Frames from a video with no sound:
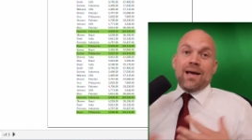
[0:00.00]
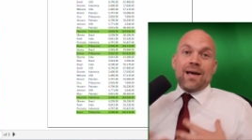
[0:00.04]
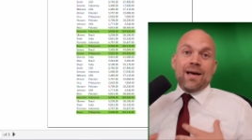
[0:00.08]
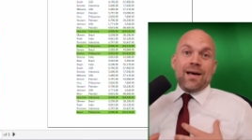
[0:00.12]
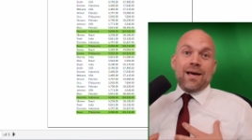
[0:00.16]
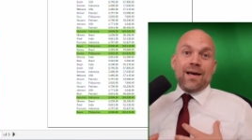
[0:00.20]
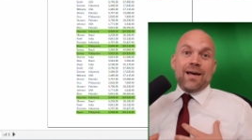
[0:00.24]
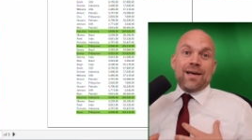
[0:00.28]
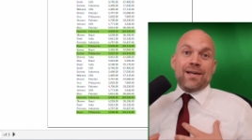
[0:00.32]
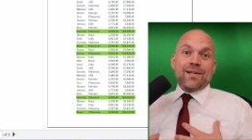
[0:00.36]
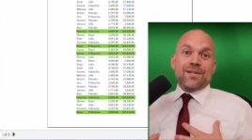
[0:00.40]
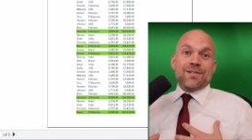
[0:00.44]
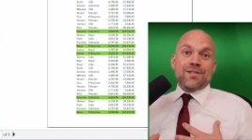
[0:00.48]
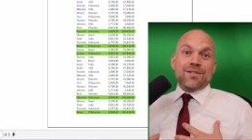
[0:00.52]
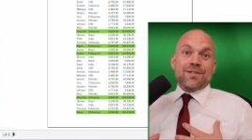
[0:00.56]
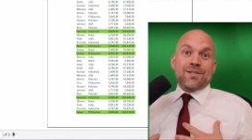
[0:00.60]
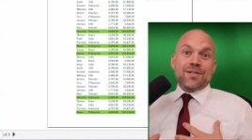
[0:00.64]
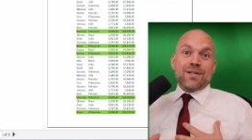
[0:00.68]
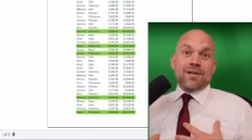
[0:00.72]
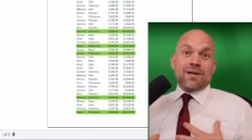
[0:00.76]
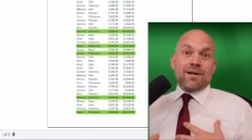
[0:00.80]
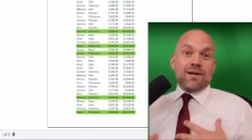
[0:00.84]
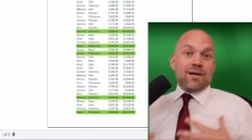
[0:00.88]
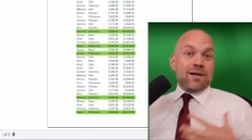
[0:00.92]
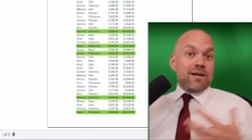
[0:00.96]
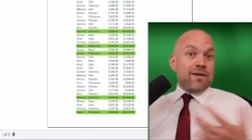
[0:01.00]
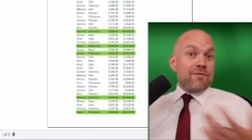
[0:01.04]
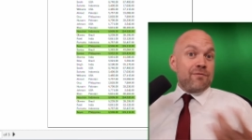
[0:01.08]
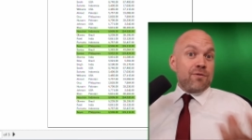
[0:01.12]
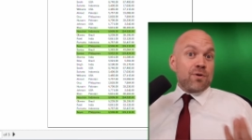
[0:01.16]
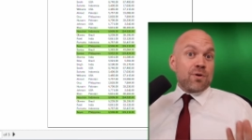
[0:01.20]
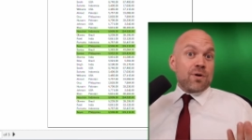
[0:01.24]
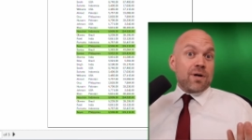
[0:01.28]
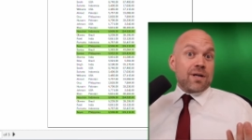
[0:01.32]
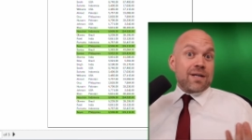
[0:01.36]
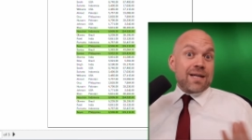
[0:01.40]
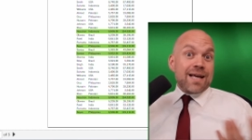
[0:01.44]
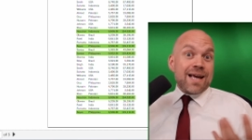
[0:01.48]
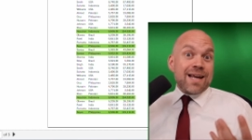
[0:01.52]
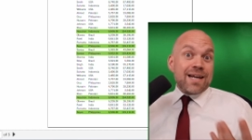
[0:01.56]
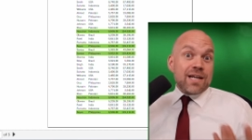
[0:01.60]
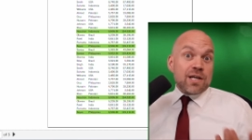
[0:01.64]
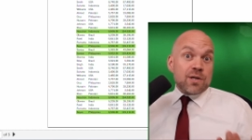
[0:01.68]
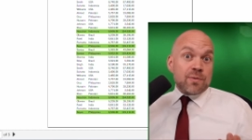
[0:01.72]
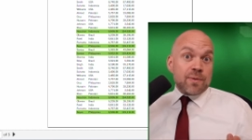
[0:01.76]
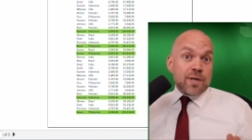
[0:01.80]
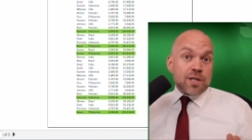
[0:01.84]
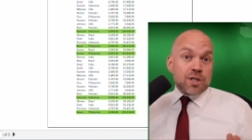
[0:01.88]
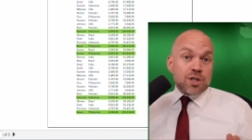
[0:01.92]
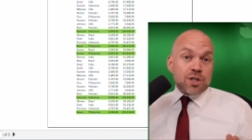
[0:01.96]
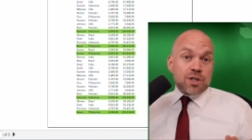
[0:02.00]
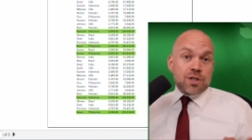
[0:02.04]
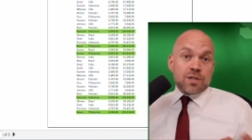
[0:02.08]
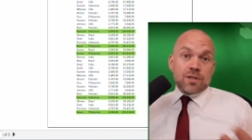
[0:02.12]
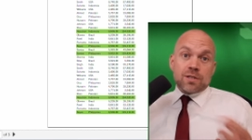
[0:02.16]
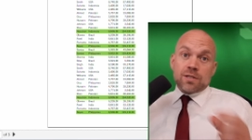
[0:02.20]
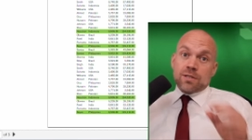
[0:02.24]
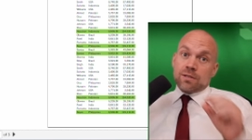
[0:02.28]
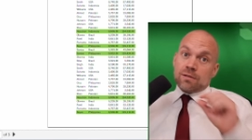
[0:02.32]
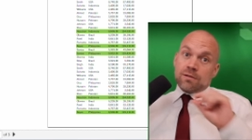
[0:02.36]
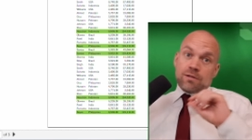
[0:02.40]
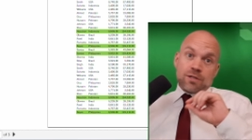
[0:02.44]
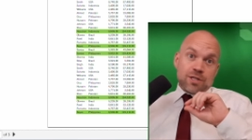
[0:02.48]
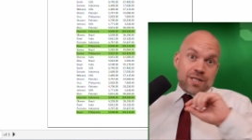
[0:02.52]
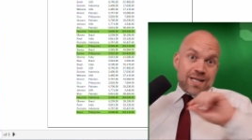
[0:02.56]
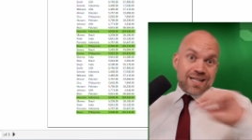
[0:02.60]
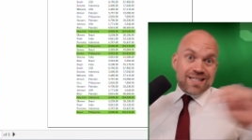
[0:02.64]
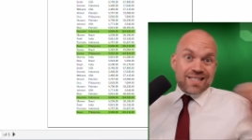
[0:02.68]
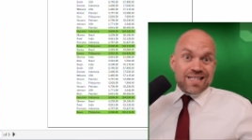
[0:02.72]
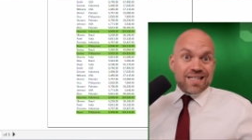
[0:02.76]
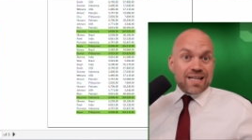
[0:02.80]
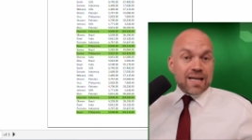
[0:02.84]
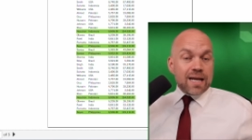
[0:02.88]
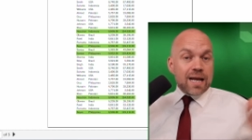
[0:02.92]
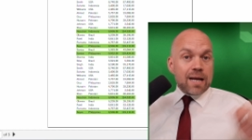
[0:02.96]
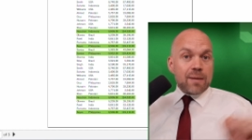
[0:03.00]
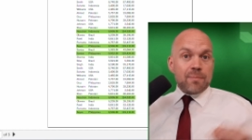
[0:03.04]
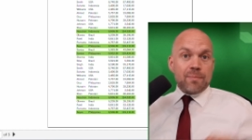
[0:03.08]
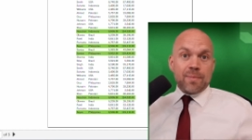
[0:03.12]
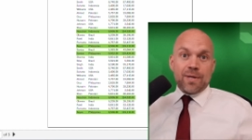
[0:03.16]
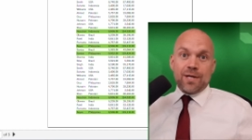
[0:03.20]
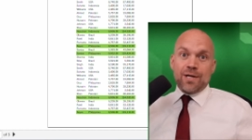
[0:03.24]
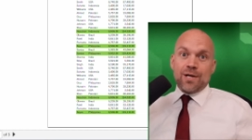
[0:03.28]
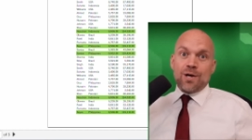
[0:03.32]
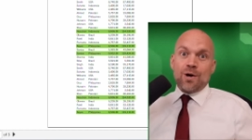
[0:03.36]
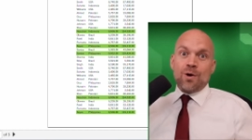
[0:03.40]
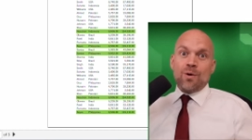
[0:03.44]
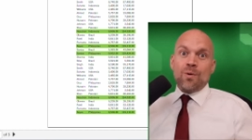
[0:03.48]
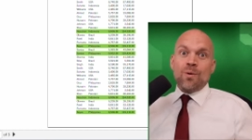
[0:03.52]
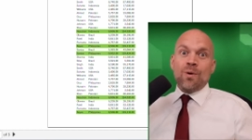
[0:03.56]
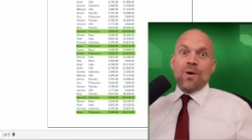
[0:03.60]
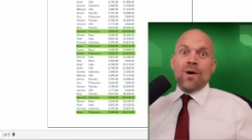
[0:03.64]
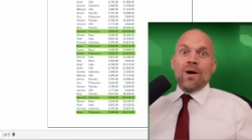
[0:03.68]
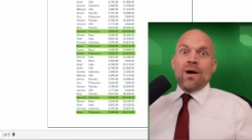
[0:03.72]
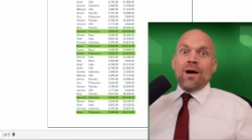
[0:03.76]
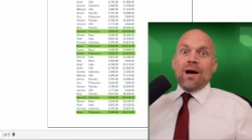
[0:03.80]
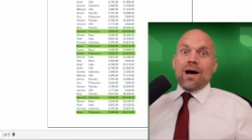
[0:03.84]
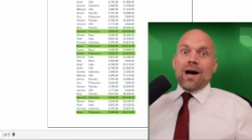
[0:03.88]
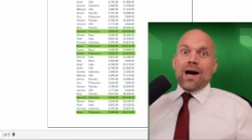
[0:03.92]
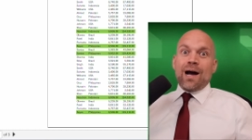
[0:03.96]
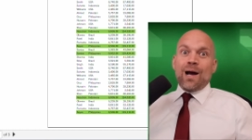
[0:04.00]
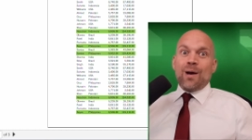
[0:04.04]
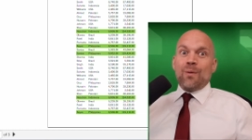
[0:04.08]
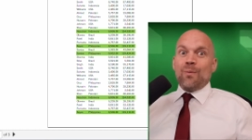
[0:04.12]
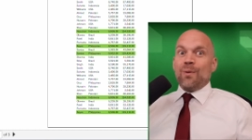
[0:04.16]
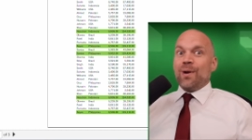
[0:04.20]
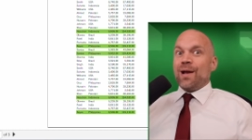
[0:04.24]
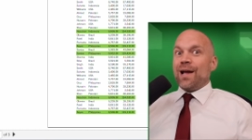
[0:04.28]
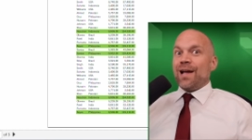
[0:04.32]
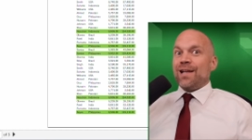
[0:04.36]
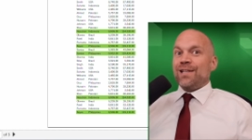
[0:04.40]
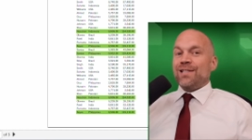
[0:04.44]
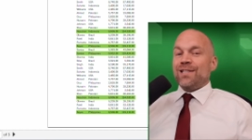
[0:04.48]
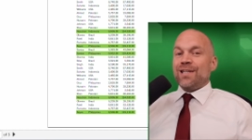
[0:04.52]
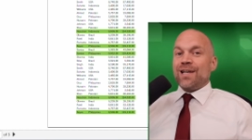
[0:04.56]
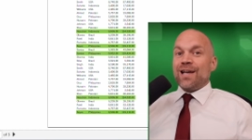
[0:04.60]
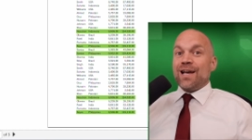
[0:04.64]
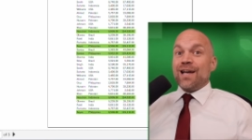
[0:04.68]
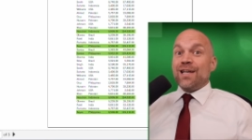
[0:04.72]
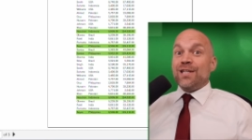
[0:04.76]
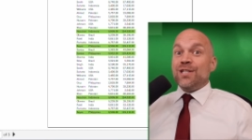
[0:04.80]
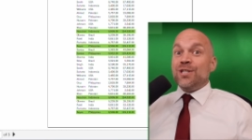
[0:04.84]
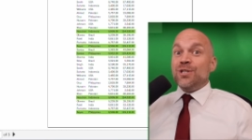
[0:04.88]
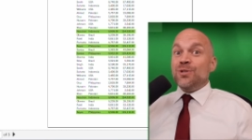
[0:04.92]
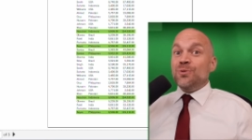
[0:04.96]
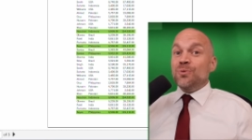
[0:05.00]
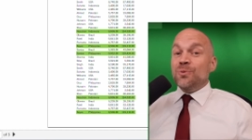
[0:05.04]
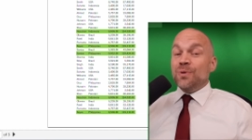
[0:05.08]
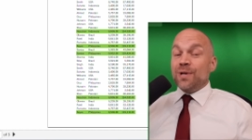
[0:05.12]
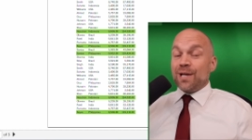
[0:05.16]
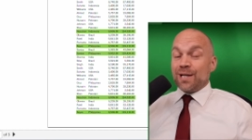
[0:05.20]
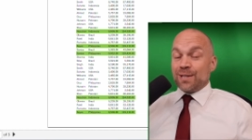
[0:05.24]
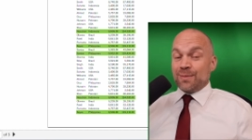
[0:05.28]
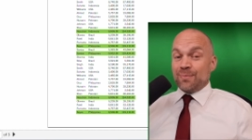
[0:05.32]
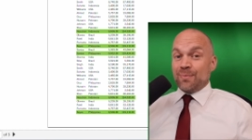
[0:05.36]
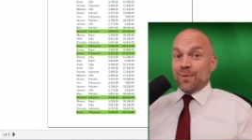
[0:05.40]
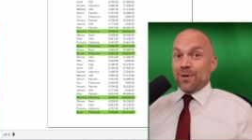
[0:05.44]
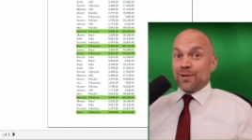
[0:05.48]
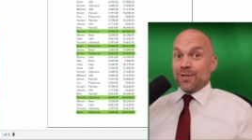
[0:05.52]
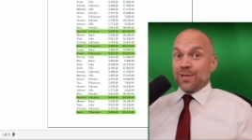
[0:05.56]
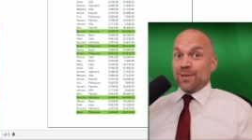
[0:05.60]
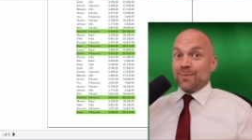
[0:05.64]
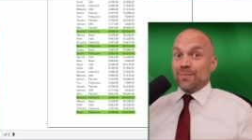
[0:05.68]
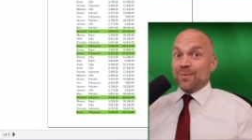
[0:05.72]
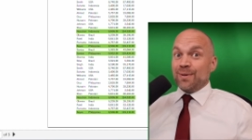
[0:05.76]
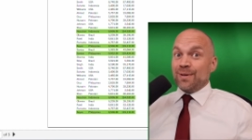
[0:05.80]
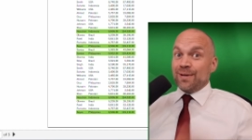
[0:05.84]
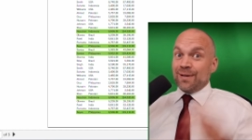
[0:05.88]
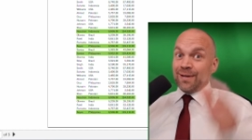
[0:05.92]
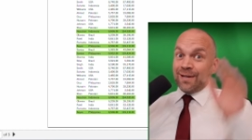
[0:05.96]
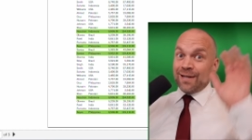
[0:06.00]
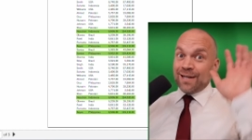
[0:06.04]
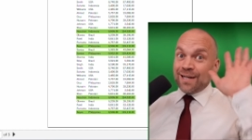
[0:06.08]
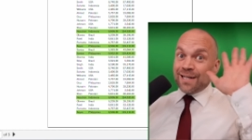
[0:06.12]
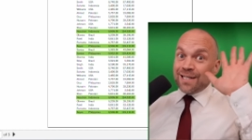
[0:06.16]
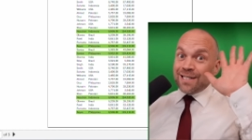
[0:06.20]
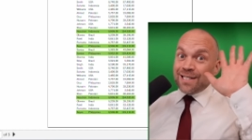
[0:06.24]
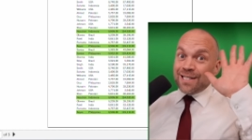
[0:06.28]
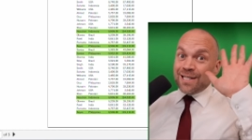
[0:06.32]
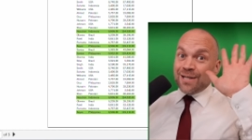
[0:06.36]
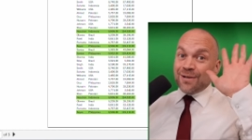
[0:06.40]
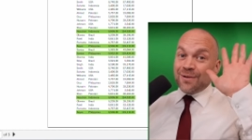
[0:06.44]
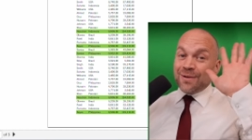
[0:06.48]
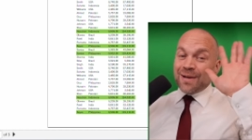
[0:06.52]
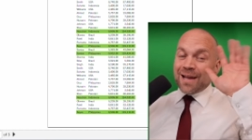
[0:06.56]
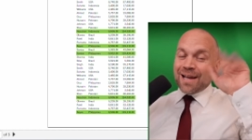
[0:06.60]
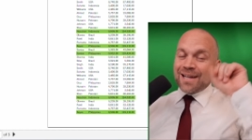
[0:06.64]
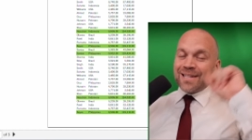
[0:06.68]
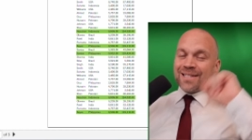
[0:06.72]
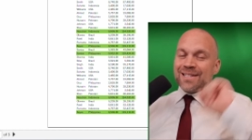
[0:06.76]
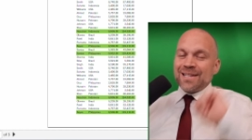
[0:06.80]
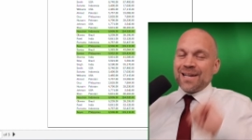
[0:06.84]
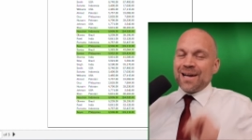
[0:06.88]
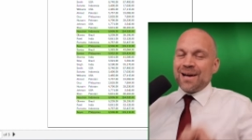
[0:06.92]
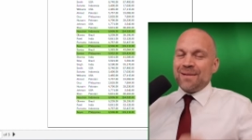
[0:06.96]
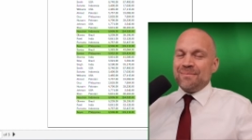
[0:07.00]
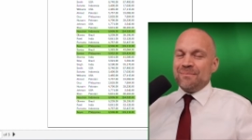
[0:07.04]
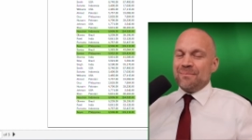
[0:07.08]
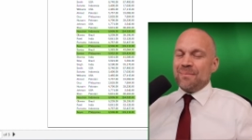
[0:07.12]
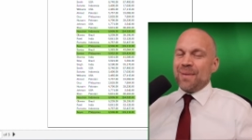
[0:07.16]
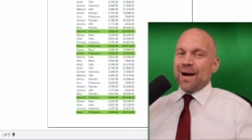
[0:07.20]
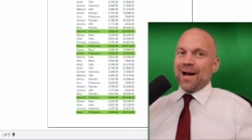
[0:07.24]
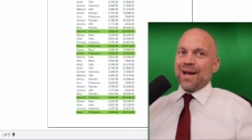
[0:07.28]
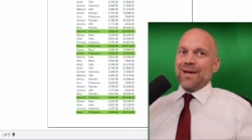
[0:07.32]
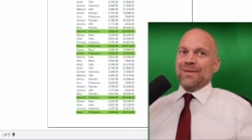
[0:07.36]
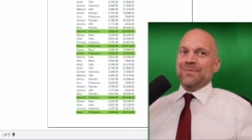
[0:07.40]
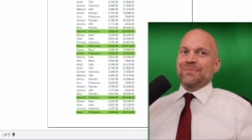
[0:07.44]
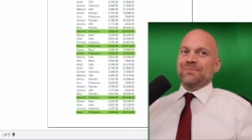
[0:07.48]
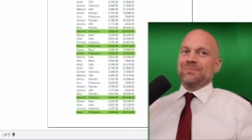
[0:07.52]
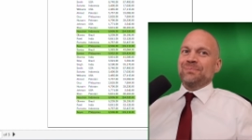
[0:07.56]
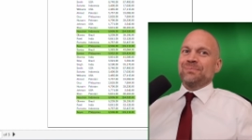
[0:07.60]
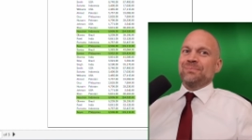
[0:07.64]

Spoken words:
And if you got any questions, just let me know. I will answer as soon as possible. See you next time. Bye.